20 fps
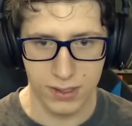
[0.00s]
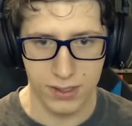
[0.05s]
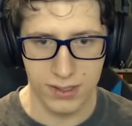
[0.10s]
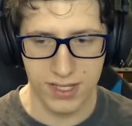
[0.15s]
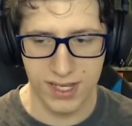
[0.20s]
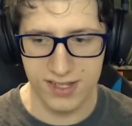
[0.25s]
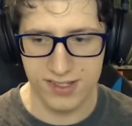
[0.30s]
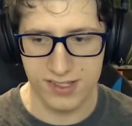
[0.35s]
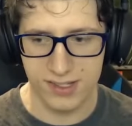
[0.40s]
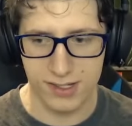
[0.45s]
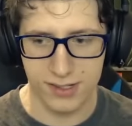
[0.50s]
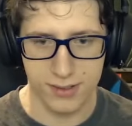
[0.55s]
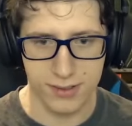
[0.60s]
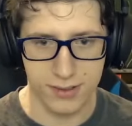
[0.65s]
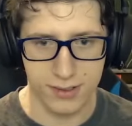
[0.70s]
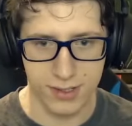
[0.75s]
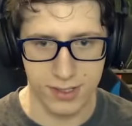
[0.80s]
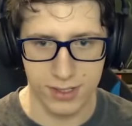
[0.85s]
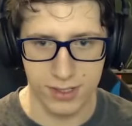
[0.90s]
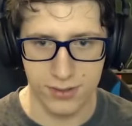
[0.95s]
Yes,
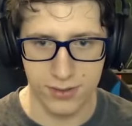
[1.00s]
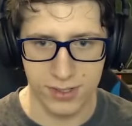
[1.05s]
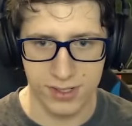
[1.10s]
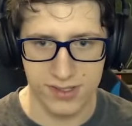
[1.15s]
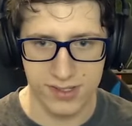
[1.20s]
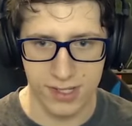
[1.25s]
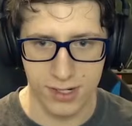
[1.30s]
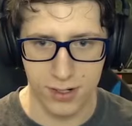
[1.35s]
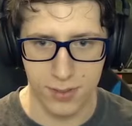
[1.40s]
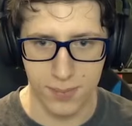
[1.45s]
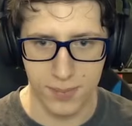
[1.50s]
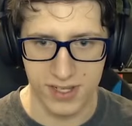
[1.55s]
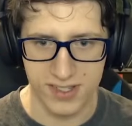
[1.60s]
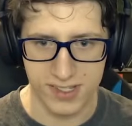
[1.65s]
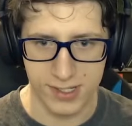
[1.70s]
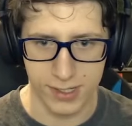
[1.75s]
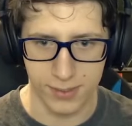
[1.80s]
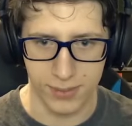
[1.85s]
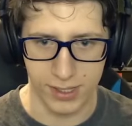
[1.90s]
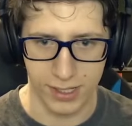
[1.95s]
could you consider
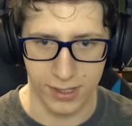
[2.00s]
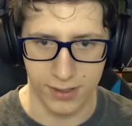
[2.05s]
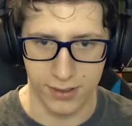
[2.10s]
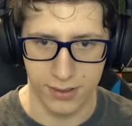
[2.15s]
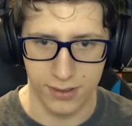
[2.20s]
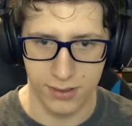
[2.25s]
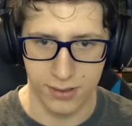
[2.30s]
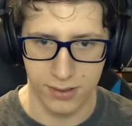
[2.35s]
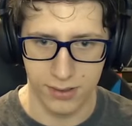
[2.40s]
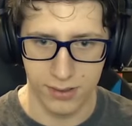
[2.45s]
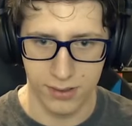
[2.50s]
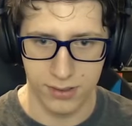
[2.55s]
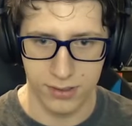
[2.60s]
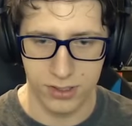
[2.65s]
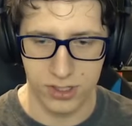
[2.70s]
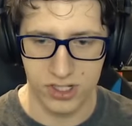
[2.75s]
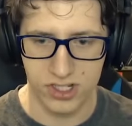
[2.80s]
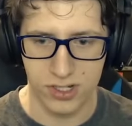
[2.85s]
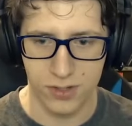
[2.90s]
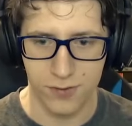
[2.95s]
missing me?
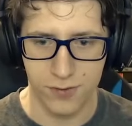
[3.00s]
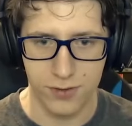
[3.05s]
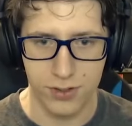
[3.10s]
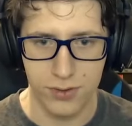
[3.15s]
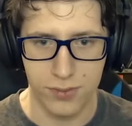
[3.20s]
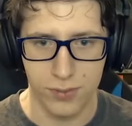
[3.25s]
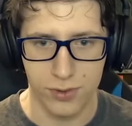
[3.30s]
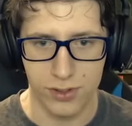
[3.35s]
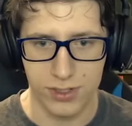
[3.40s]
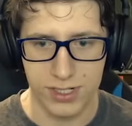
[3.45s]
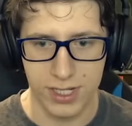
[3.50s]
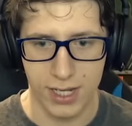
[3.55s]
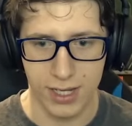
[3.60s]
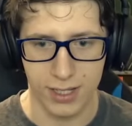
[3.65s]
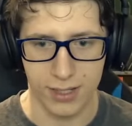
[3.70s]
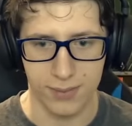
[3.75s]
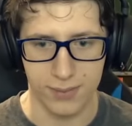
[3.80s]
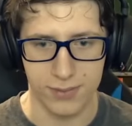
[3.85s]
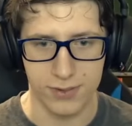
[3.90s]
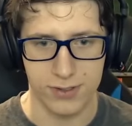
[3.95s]
Just a few more
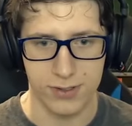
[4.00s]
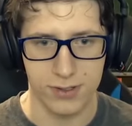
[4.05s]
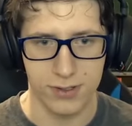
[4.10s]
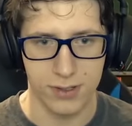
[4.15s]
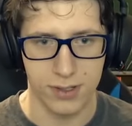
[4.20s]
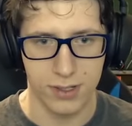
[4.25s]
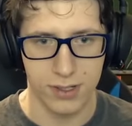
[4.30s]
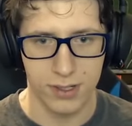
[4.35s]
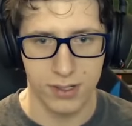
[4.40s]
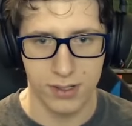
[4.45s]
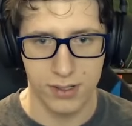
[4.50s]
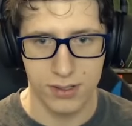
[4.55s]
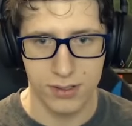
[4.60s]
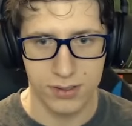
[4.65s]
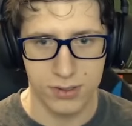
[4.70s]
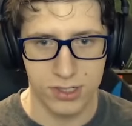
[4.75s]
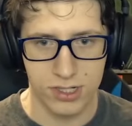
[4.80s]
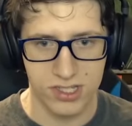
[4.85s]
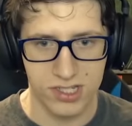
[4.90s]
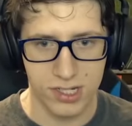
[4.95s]
times.
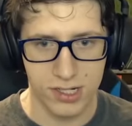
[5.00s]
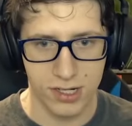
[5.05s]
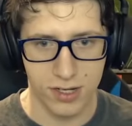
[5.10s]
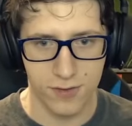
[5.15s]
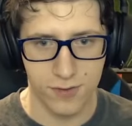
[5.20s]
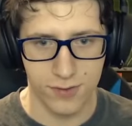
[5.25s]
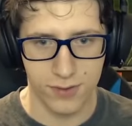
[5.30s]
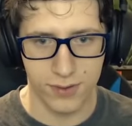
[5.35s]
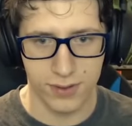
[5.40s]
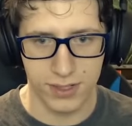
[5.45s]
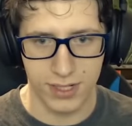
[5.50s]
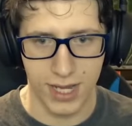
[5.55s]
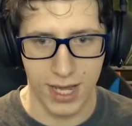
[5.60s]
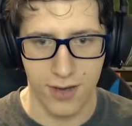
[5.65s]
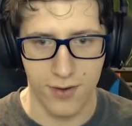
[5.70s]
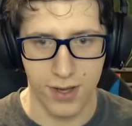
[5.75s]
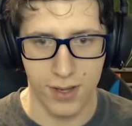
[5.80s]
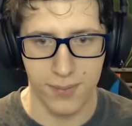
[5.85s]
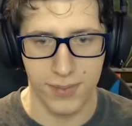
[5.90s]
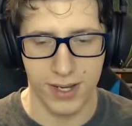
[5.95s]
Just enough.
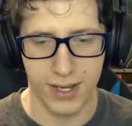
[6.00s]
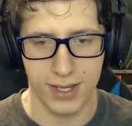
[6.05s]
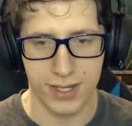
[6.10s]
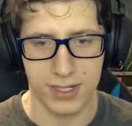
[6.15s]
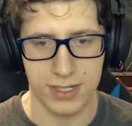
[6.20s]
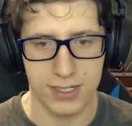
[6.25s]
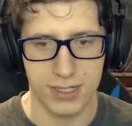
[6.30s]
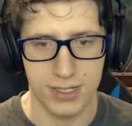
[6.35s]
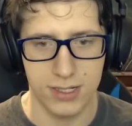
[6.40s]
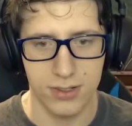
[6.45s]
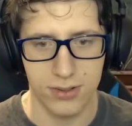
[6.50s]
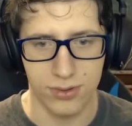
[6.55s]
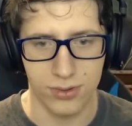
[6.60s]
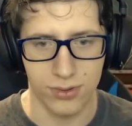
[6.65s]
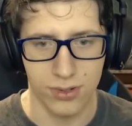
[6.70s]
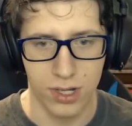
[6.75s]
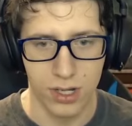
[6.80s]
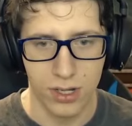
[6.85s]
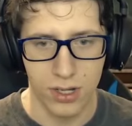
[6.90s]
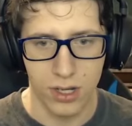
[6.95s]
Now I'm behind you.
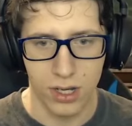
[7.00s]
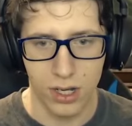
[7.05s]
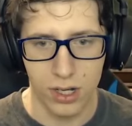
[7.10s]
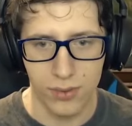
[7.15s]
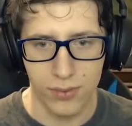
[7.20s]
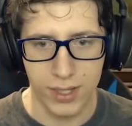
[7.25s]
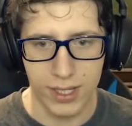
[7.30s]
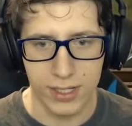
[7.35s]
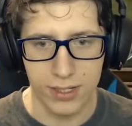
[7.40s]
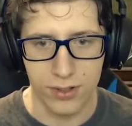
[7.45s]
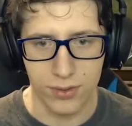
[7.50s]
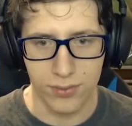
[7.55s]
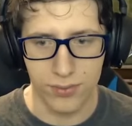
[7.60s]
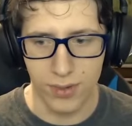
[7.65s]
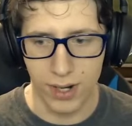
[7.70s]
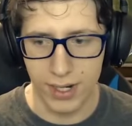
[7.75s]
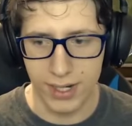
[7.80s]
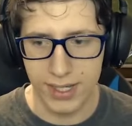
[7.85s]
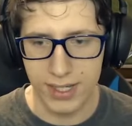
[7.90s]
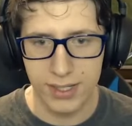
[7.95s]
Oh, wait, you're
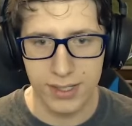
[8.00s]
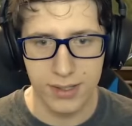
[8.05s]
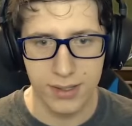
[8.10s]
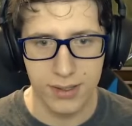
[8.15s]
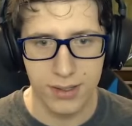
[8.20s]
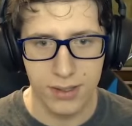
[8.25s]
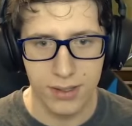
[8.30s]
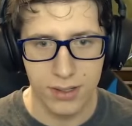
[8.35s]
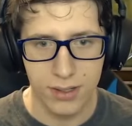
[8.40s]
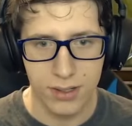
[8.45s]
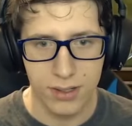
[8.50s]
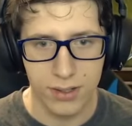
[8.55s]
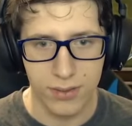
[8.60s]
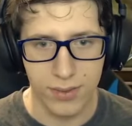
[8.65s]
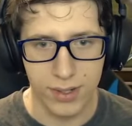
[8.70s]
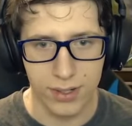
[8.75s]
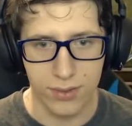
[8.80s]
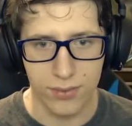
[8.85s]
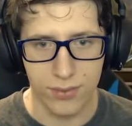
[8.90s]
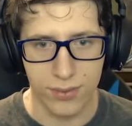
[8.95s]
running?
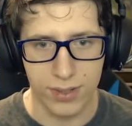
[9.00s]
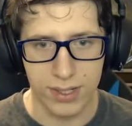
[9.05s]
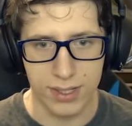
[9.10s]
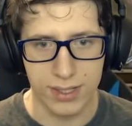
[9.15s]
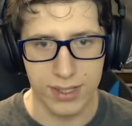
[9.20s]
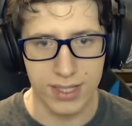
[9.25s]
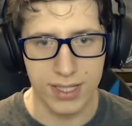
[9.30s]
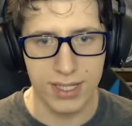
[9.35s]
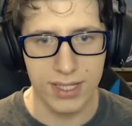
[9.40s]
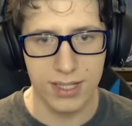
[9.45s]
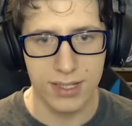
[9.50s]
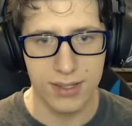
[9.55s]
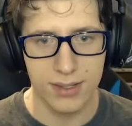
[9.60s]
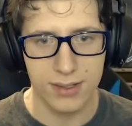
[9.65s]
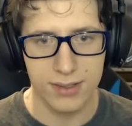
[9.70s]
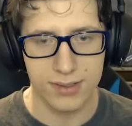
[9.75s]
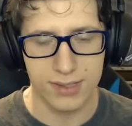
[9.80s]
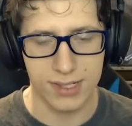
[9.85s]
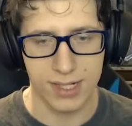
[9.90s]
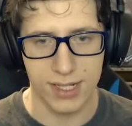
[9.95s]
Wait, really?
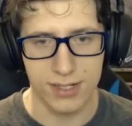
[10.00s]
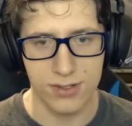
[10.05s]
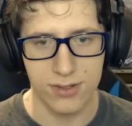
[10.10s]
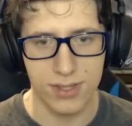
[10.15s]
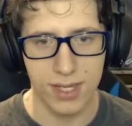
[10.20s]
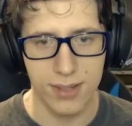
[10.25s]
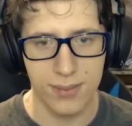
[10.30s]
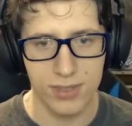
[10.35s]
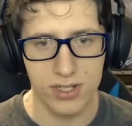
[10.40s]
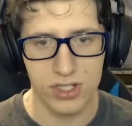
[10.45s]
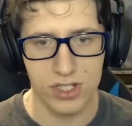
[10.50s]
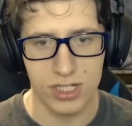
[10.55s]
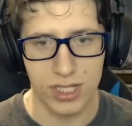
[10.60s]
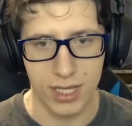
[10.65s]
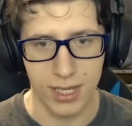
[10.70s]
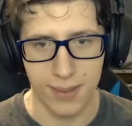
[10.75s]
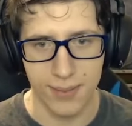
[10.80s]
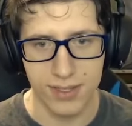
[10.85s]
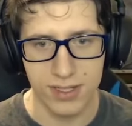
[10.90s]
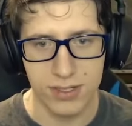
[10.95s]
Did I do that much
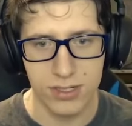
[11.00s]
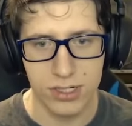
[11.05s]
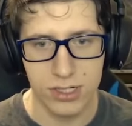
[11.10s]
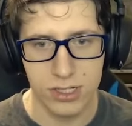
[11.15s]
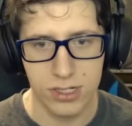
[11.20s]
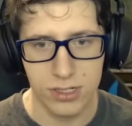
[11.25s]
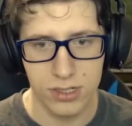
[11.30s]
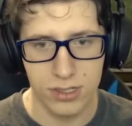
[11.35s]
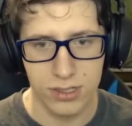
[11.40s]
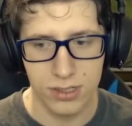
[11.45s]
damage?